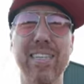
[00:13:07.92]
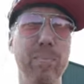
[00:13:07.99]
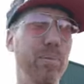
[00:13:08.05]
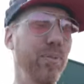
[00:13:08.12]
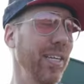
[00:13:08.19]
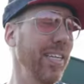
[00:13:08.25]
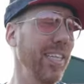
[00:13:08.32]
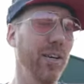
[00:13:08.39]

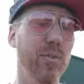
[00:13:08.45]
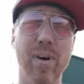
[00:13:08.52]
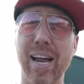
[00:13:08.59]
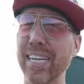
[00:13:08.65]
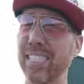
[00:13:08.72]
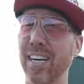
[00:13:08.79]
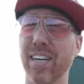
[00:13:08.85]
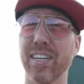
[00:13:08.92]
completely
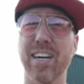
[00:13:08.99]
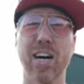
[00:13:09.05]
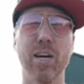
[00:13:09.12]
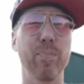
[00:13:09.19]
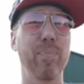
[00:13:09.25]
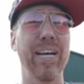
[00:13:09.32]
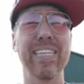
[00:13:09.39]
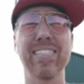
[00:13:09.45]
wrecked our
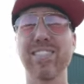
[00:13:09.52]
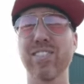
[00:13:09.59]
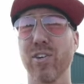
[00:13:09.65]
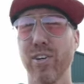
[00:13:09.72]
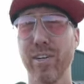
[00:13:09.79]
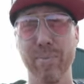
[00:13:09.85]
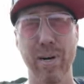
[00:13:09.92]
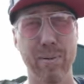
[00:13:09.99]
carpet.
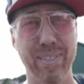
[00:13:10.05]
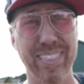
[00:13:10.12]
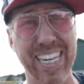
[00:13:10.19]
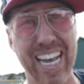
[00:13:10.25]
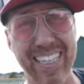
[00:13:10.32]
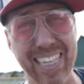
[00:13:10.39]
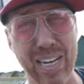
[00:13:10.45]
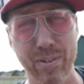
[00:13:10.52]
Sorry, mom and
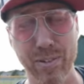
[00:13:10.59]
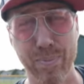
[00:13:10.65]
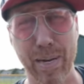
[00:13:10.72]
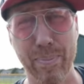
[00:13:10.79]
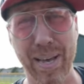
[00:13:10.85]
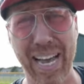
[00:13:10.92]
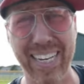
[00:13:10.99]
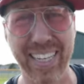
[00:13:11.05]
dad, that was
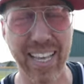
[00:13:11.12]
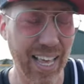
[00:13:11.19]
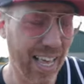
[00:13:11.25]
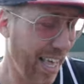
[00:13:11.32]
my bad.